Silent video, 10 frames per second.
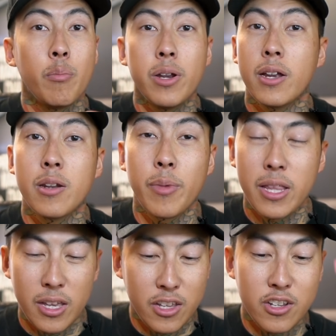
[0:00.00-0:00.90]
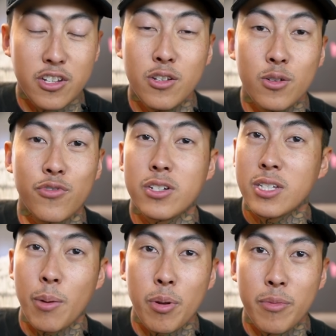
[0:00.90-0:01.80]
Print-on-demand that you can use for
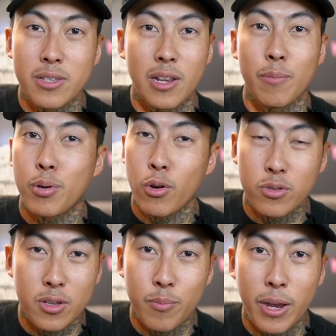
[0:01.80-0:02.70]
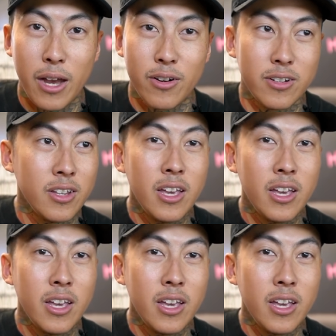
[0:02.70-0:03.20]
supplements like protein powders,